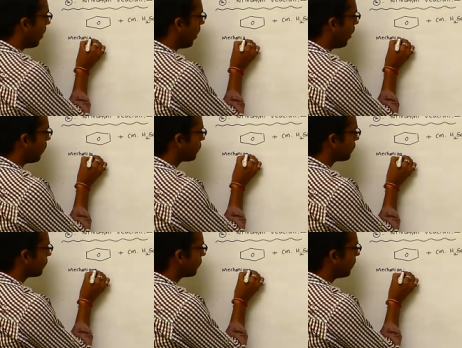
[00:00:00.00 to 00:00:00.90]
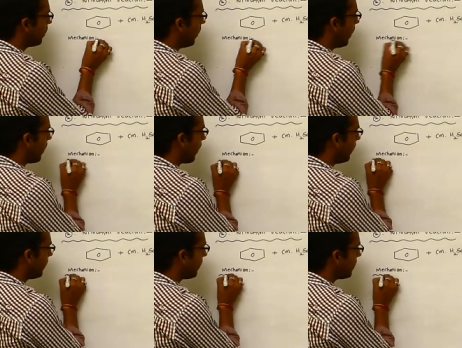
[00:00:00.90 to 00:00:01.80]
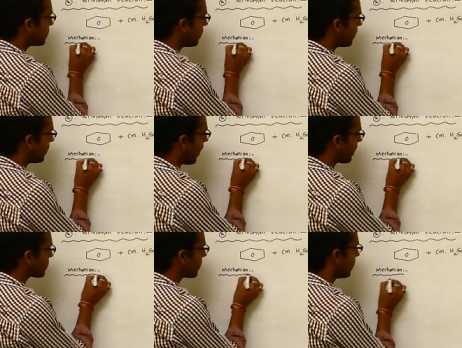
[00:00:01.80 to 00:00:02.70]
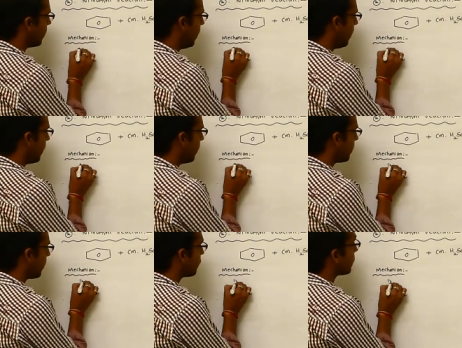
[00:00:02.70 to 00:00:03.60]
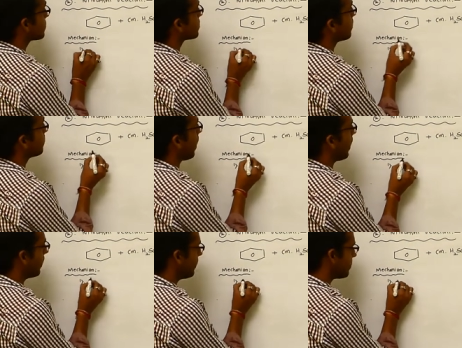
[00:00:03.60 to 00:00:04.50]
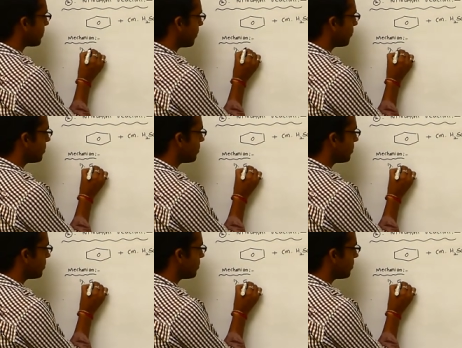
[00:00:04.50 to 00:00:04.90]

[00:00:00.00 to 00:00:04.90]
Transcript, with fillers: of nitration reaction. In that first step, again same,